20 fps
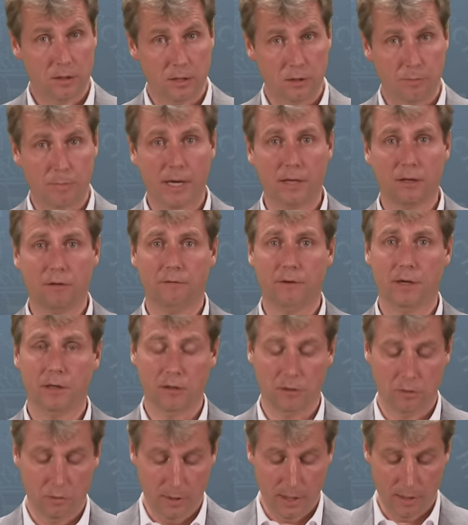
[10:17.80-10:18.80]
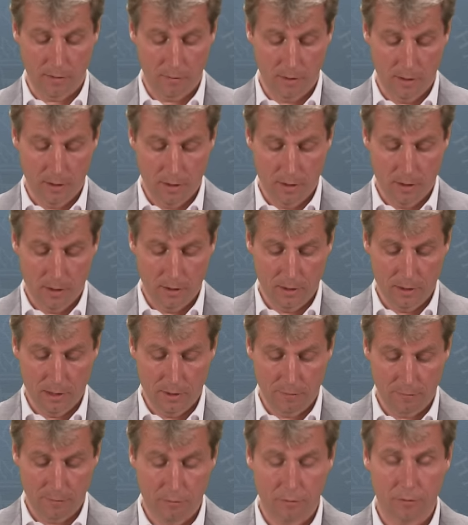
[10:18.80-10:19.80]
despite the fact that you get the
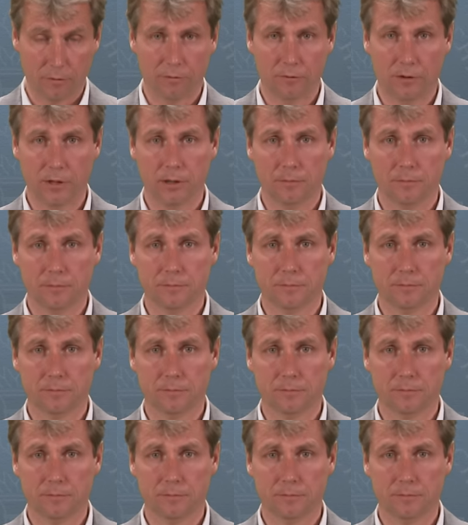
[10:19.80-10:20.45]
lift for free.